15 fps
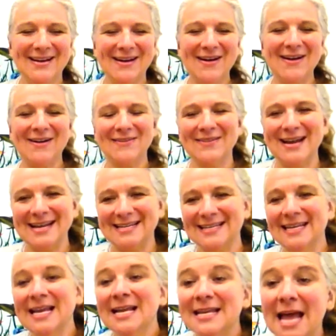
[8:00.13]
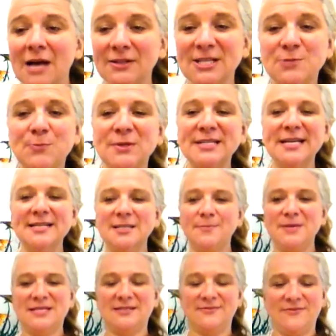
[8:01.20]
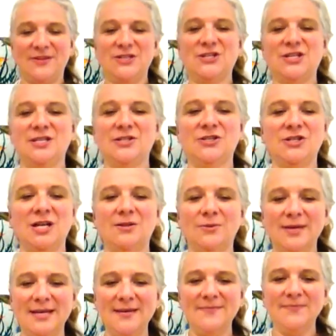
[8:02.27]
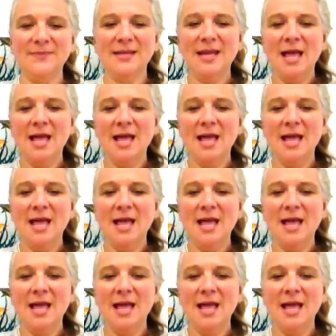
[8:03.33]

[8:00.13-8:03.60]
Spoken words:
All right, now let's pretend to be some fishies, shall we?